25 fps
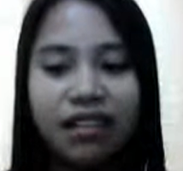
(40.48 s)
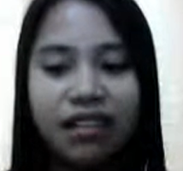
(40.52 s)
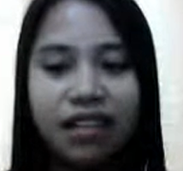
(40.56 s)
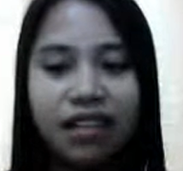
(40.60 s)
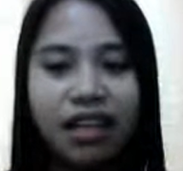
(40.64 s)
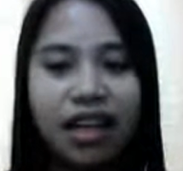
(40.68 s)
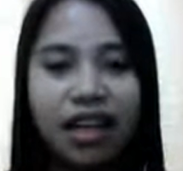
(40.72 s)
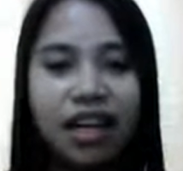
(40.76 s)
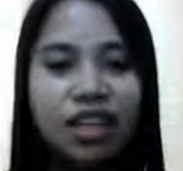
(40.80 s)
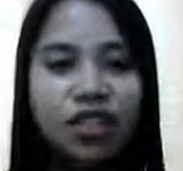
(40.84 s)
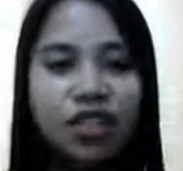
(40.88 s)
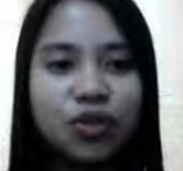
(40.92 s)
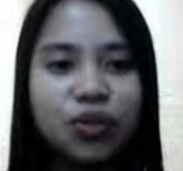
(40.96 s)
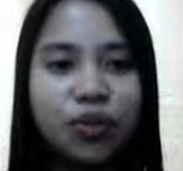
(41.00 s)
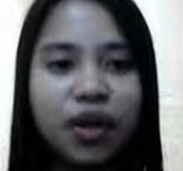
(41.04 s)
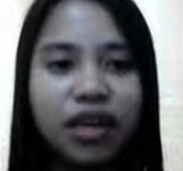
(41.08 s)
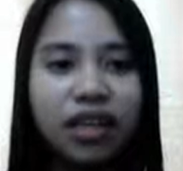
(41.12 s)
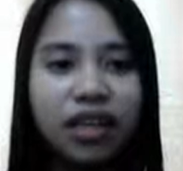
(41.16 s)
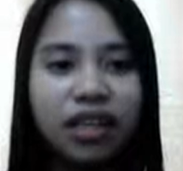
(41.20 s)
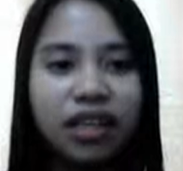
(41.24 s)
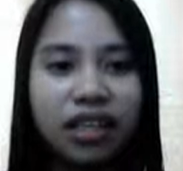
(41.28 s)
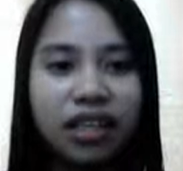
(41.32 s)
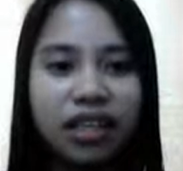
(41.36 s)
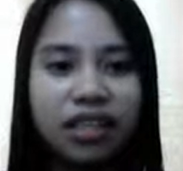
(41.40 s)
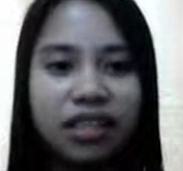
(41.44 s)
The last
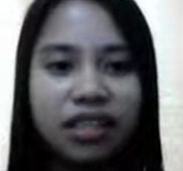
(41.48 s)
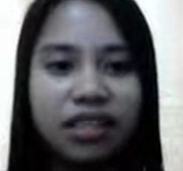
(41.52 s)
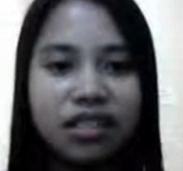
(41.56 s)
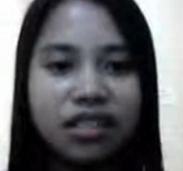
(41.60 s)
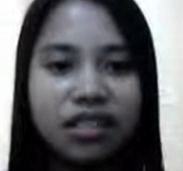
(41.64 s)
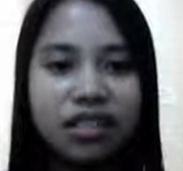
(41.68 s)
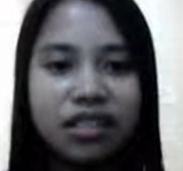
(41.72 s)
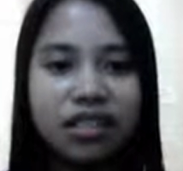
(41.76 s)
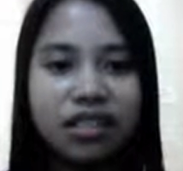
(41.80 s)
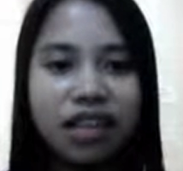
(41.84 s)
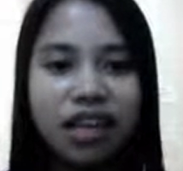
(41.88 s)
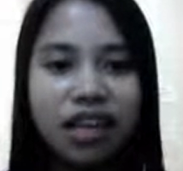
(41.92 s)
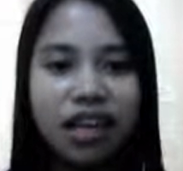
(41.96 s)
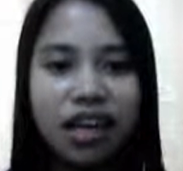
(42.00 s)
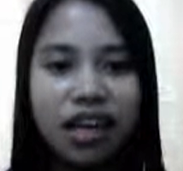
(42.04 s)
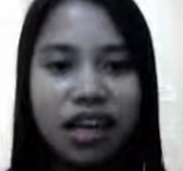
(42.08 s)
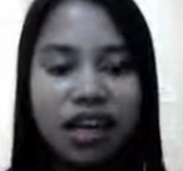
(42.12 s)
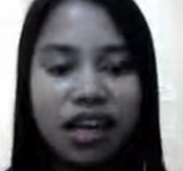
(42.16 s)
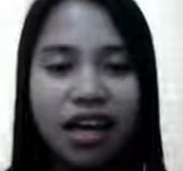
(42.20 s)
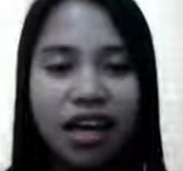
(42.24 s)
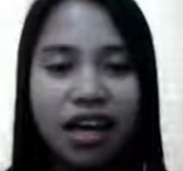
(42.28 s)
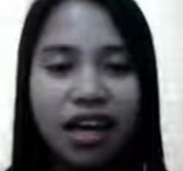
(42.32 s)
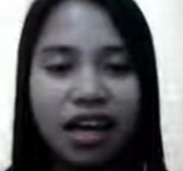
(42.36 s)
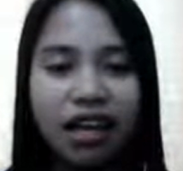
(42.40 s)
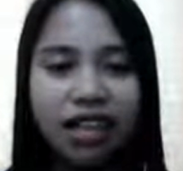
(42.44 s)
one is
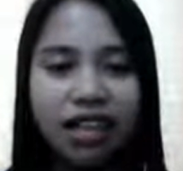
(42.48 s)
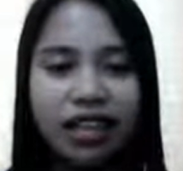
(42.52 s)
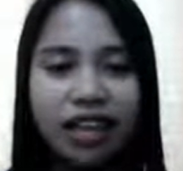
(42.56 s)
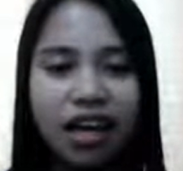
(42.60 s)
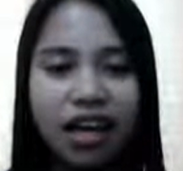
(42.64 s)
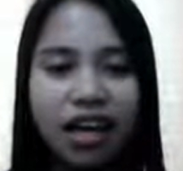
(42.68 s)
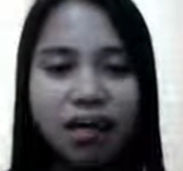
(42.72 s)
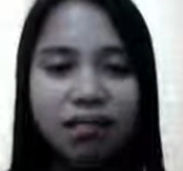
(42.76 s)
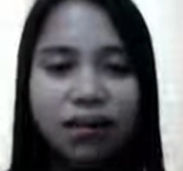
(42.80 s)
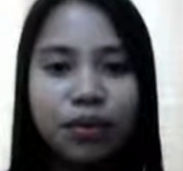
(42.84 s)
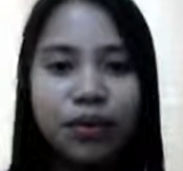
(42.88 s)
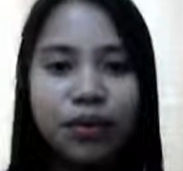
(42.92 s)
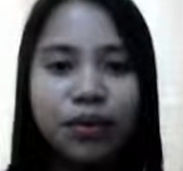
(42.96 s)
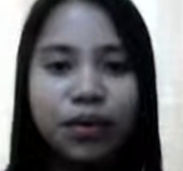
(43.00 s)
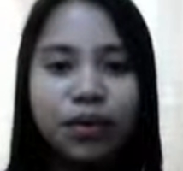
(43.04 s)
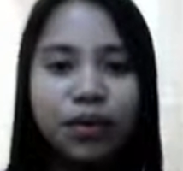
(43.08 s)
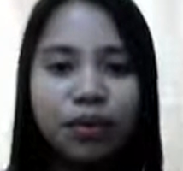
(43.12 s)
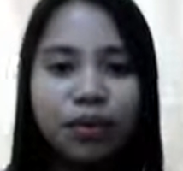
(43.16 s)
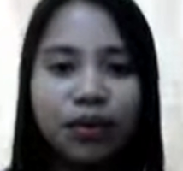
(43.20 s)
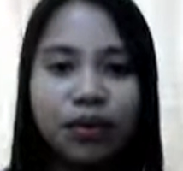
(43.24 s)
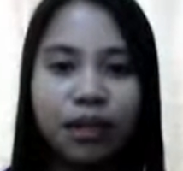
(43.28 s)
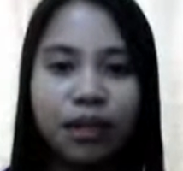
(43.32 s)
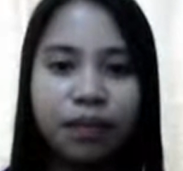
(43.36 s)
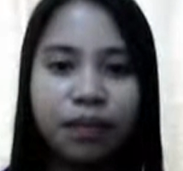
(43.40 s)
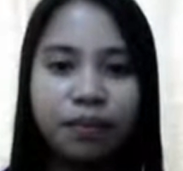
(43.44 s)
table
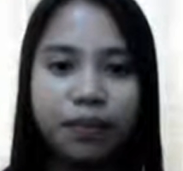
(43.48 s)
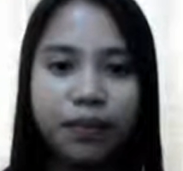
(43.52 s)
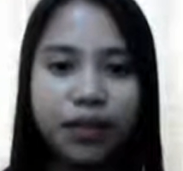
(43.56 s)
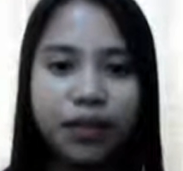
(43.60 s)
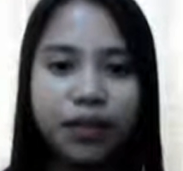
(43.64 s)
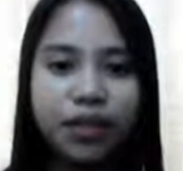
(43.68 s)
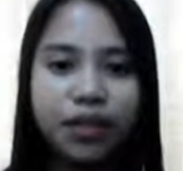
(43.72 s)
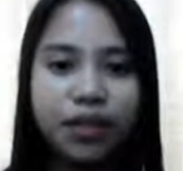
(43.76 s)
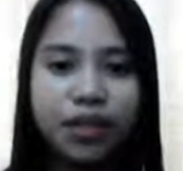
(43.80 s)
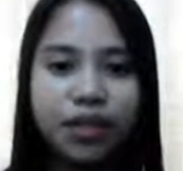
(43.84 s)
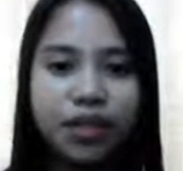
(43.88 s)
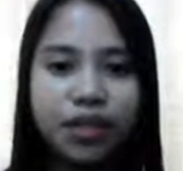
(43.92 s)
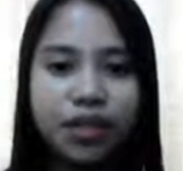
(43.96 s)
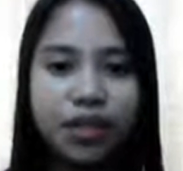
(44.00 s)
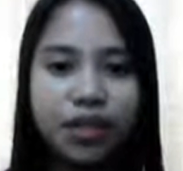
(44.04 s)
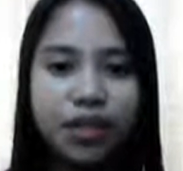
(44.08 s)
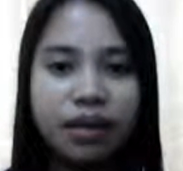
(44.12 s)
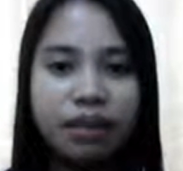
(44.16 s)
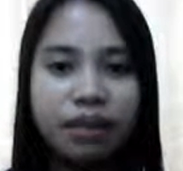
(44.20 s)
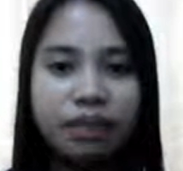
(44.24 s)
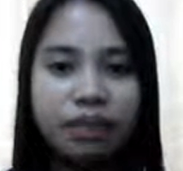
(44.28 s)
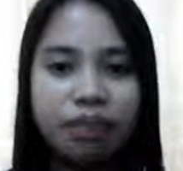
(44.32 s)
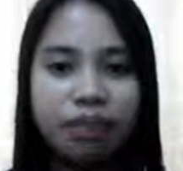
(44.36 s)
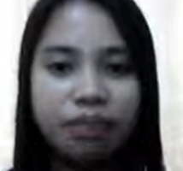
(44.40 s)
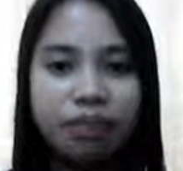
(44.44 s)
developers'
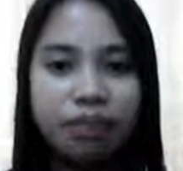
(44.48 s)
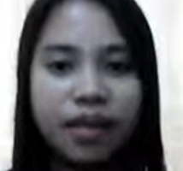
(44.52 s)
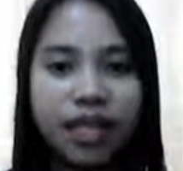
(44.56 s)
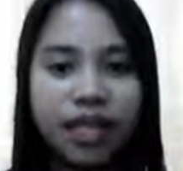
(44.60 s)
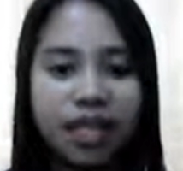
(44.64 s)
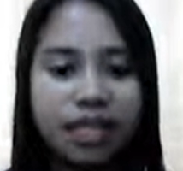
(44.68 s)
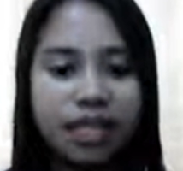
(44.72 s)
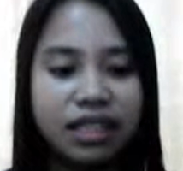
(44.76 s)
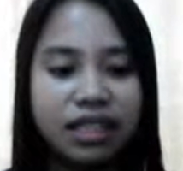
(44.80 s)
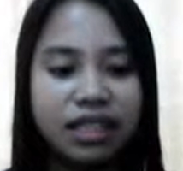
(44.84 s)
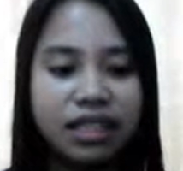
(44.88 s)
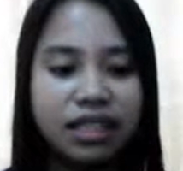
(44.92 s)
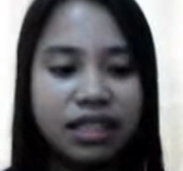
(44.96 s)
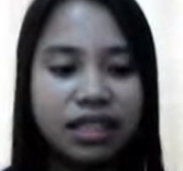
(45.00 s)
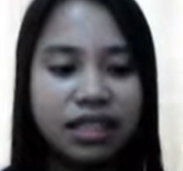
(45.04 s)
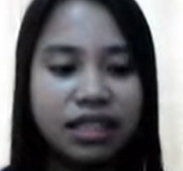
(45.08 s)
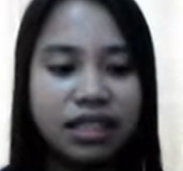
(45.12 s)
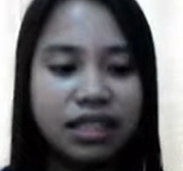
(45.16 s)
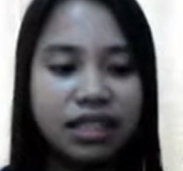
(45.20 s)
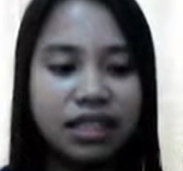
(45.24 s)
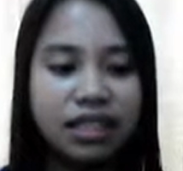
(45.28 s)
myths.